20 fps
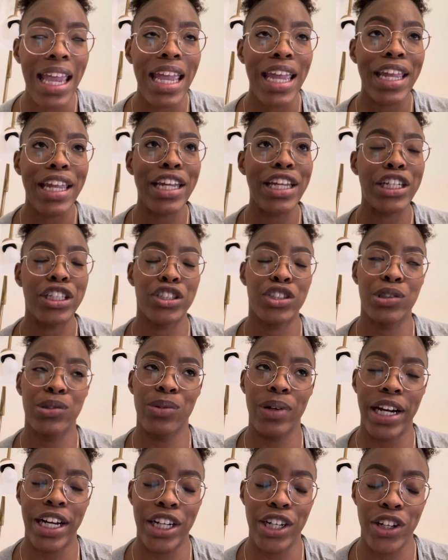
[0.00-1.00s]
He is
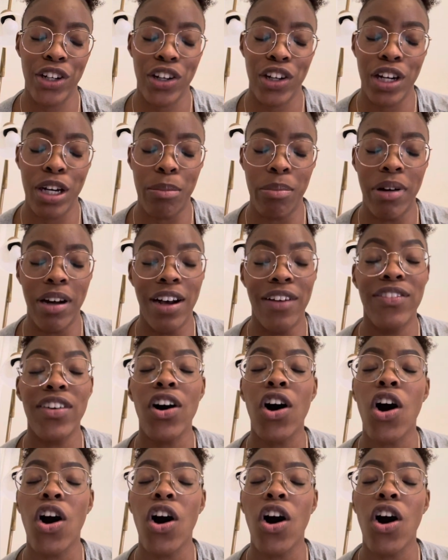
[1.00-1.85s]
greater above